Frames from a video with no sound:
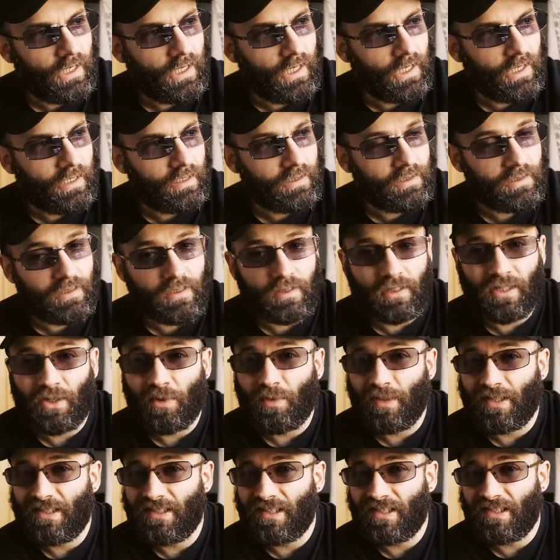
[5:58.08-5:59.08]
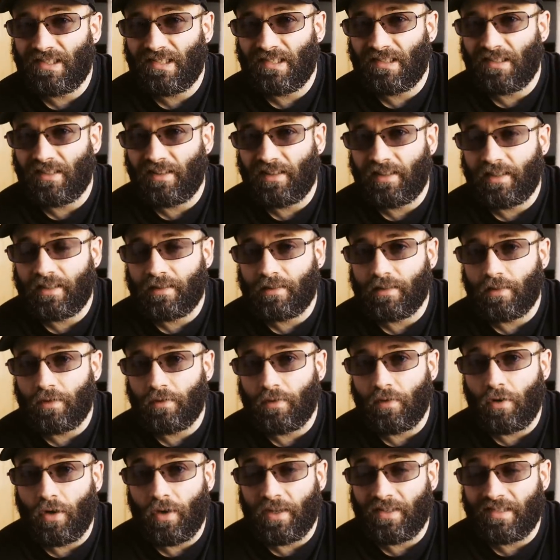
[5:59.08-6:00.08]
and no end in sight,
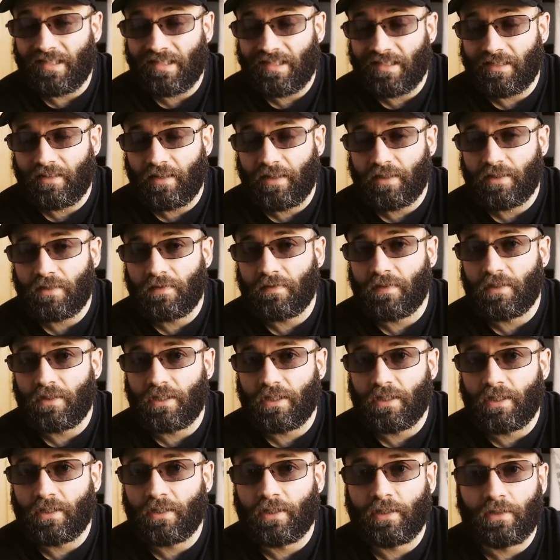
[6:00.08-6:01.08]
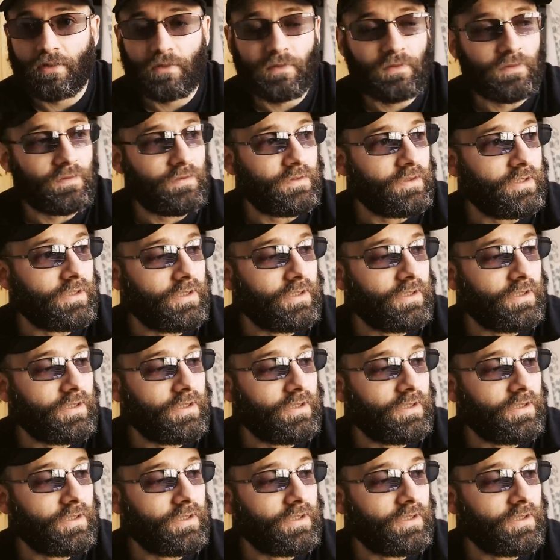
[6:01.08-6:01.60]
or in sight of any kind of,